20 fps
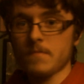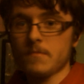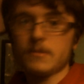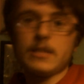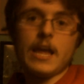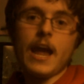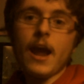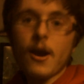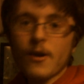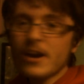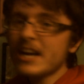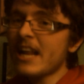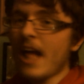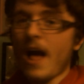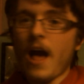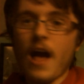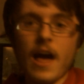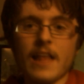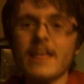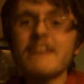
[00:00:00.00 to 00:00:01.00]
They're
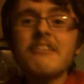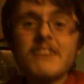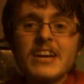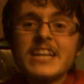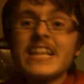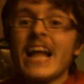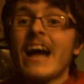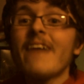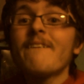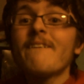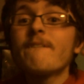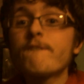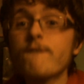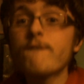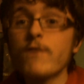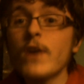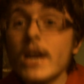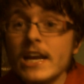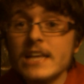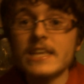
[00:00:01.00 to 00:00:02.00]
in
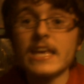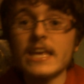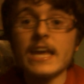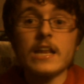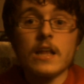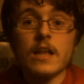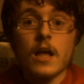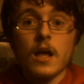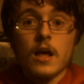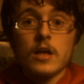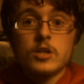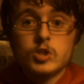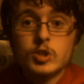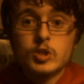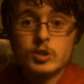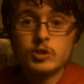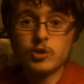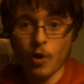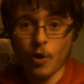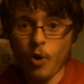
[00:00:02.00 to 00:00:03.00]
freaking
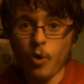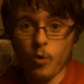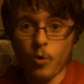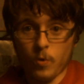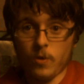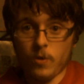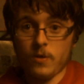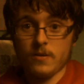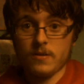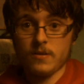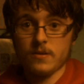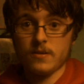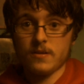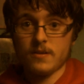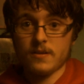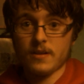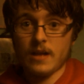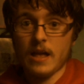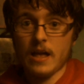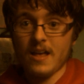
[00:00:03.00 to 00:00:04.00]
school.
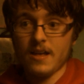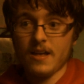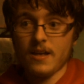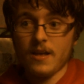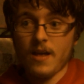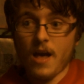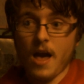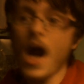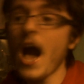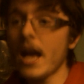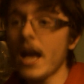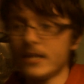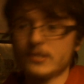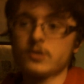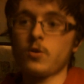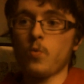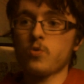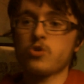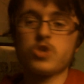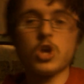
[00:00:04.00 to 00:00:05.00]
High
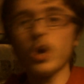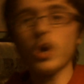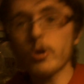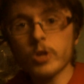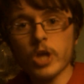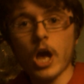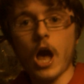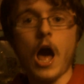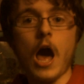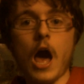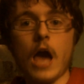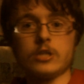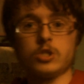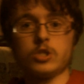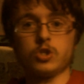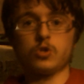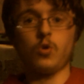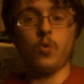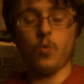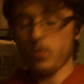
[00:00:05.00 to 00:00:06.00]
school, junior high
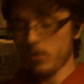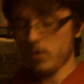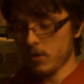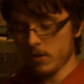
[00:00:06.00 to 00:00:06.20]
school.